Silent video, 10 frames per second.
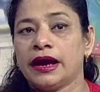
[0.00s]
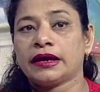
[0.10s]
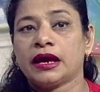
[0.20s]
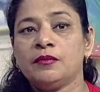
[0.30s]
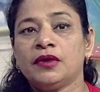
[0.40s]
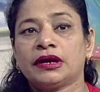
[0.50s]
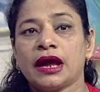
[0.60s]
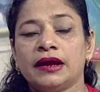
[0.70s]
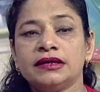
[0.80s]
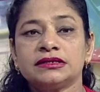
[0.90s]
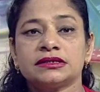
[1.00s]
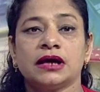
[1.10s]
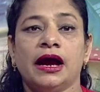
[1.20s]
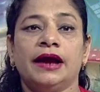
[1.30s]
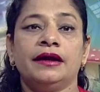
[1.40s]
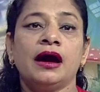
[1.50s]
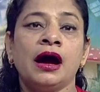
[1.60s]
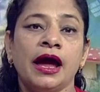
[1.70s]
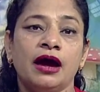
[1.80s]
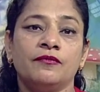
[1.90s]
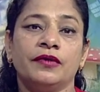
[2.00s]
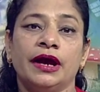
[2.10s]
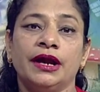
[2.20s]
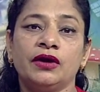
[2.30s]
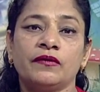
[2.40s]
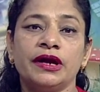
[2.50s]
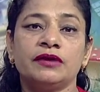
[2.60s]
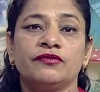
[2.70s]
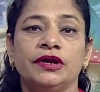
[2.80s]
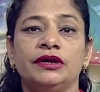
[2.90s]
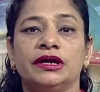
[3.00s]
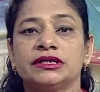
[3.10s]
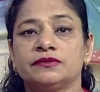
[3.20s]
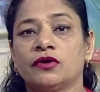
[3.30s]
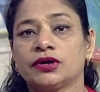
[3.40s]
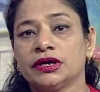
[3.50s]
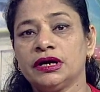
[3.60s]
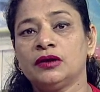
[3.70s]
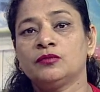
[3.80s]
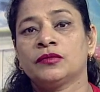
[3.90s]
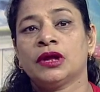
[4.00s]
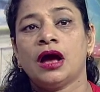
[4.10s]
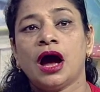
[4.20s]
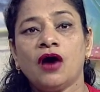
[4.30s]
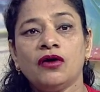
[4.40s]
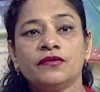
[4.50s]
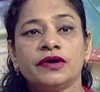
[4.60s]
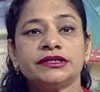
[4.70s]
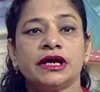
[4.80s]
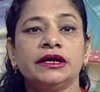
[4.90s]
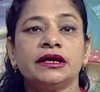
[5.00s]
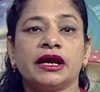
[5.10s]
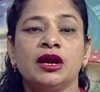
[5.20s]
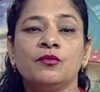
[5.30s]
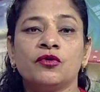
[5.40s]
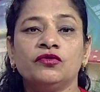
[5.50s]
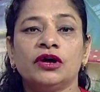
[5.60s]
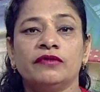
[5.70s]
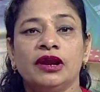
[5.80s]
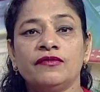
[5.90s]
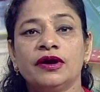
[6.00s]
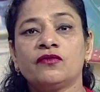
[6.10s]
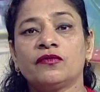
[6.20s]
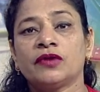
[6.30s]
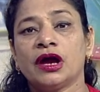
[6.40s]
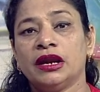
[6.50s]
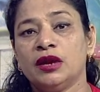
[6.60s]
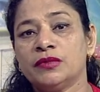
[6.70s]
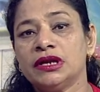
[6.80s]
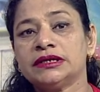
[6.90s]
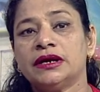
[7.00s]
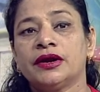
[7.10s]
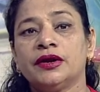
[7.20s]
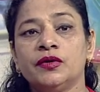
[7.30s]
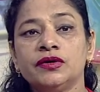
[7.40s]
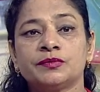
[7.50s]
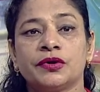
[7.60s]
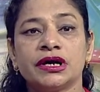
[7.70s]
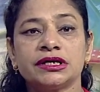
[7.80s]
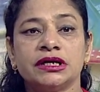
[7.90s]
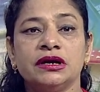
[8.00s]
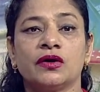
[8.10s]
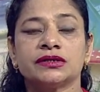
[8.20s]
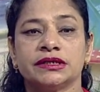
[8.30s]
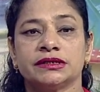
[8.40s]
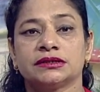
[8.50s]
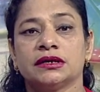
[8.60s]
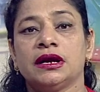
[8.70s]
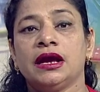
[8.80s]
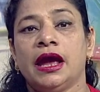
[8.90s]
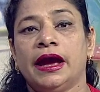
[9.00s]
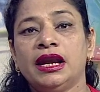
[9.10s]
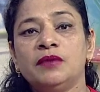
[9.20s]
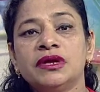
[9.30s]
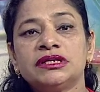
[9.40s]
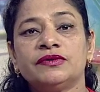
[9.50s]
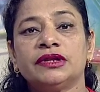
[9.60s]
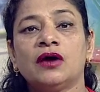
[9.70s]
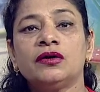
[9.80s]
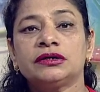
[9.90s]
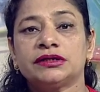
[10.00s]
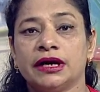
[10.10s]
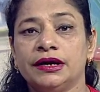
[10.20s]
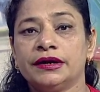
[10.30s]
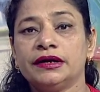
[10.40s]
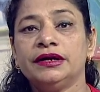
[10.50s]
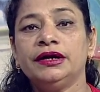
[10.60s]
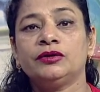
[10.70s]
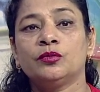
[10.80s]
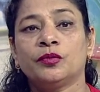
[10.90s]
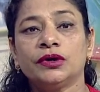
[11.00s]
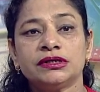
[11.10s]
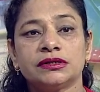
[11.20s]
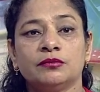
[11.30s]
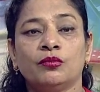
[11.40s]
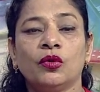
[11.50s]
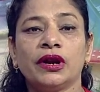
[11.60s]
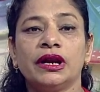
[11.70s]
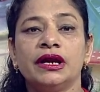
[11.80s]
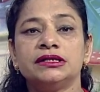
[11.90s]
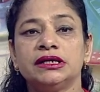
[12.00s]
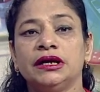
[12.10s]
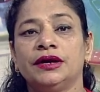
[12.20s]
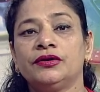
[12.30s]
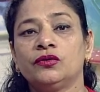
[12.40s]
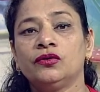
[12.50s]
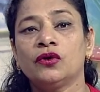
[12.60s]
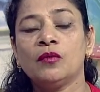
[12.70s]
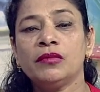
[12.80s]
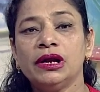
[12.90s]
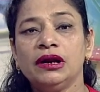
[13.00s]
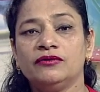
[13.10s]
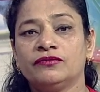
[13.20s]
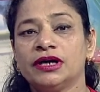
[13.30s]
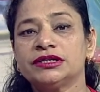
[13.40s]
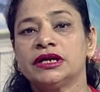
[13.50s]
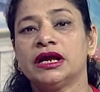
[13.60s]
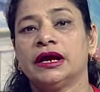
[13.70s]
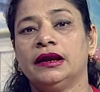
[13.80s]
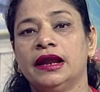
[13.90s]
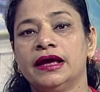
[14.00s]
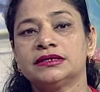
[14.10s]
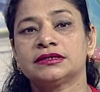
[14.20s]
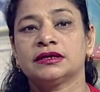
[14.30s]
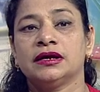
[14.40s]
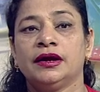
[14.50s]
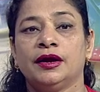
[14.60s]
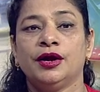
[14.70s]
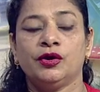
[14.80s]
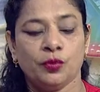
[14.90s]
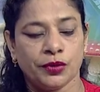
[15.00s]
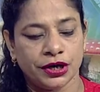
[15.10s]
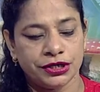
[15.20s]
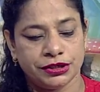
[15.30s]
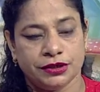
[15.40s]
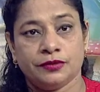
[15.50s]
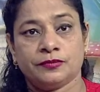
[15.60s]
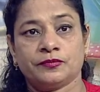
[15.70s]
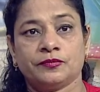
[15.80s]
acclimatized and have adequate feed and water. However, shelter can improve the welfare of the animals and reduce production losses. Animals without shelter need to put more energy into normal functioning and less into production.